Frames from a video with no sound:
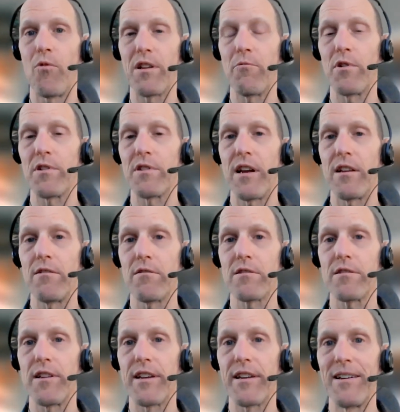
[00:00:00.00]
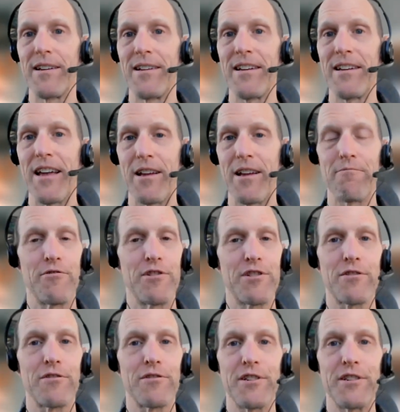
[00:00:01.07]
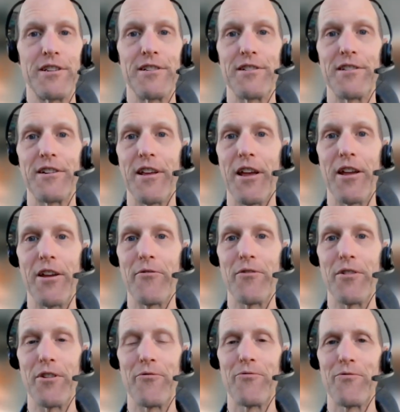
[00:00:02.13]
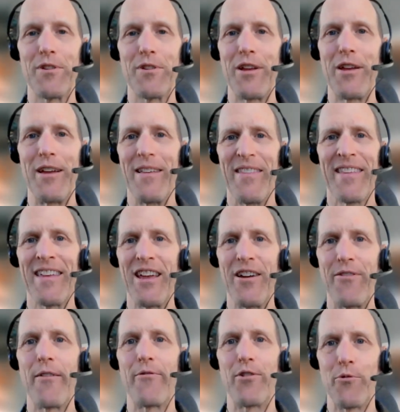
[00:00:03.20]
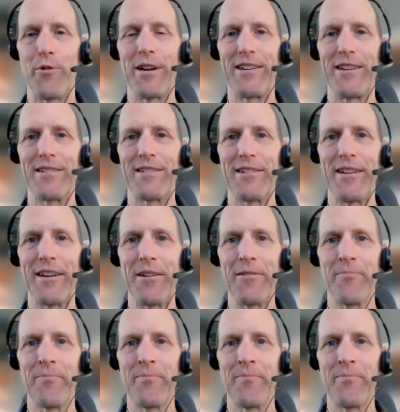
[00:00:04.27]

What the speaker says: what that looks like. And we certainly need it today, if ever we need it today.